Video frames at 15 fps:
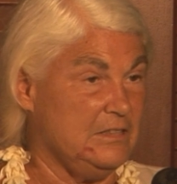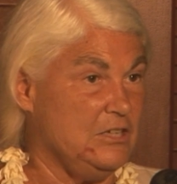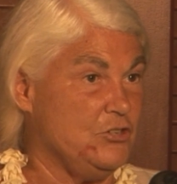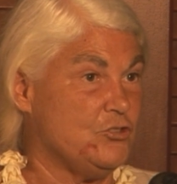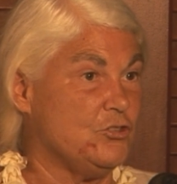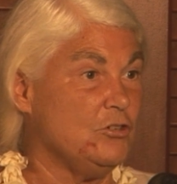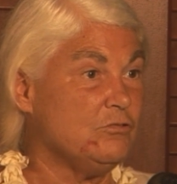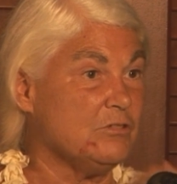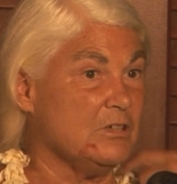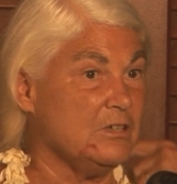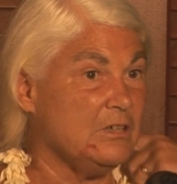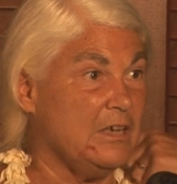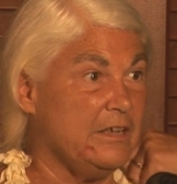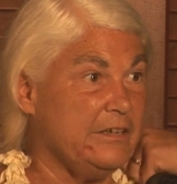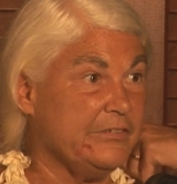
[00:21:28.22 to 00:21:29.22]
these
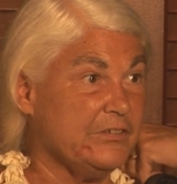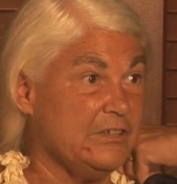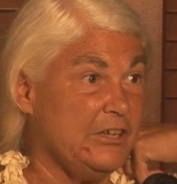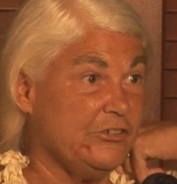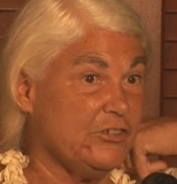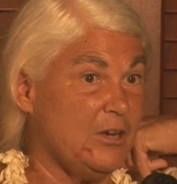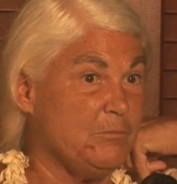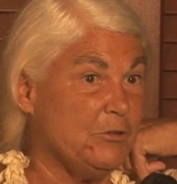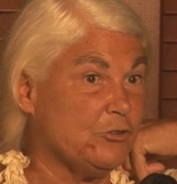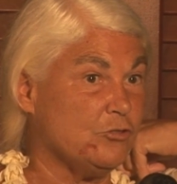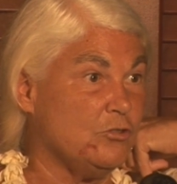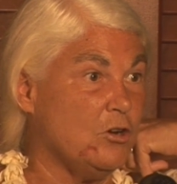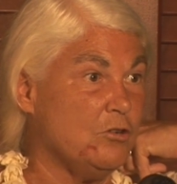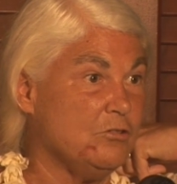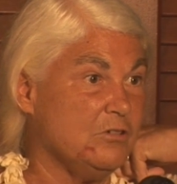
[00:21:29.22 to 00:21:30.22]
children, and it's an enzyme that's
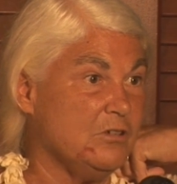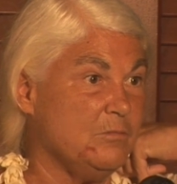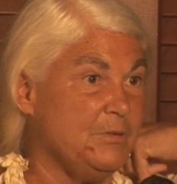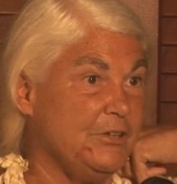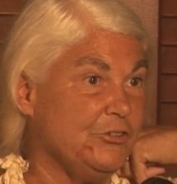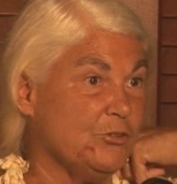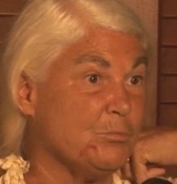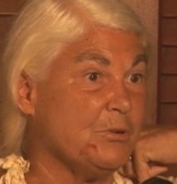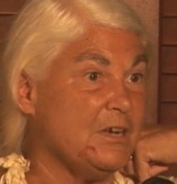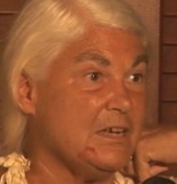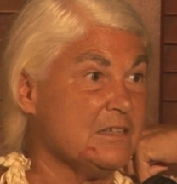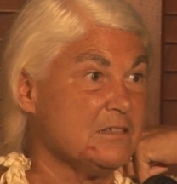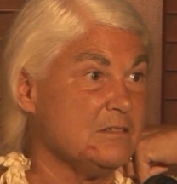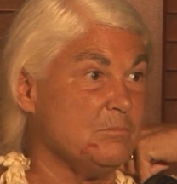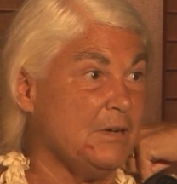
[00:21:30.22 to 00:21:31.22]
known to be
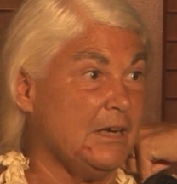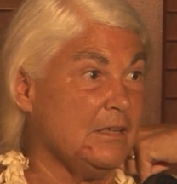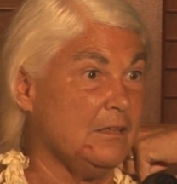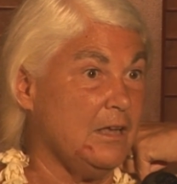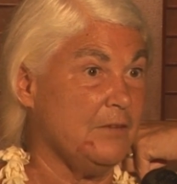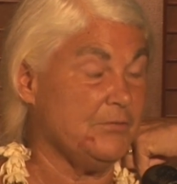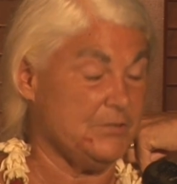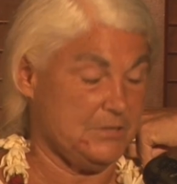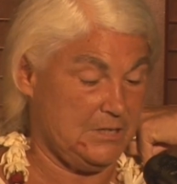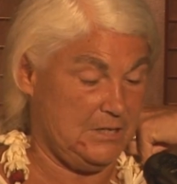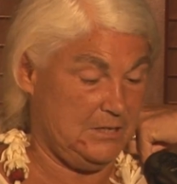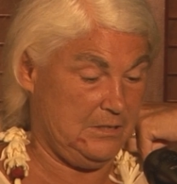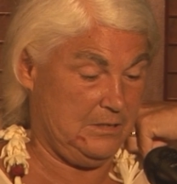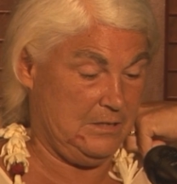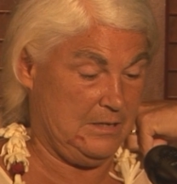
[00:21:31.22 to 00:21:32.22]
suppressed by
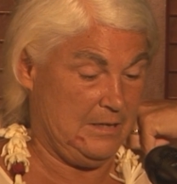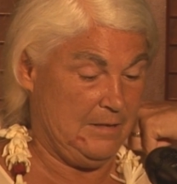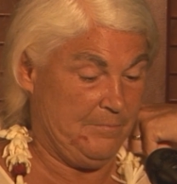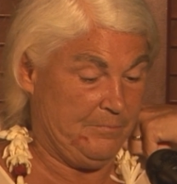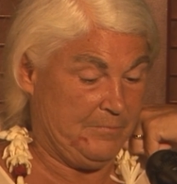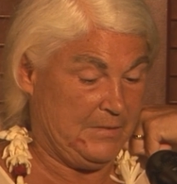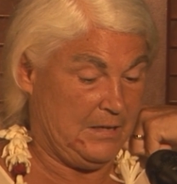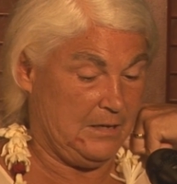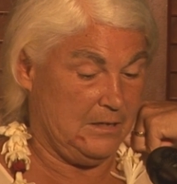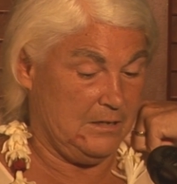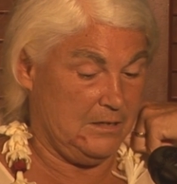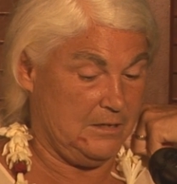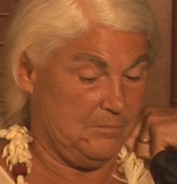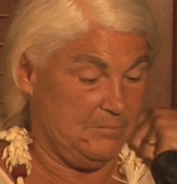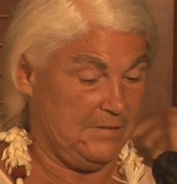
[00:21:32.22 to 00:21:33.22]
glyphosate. And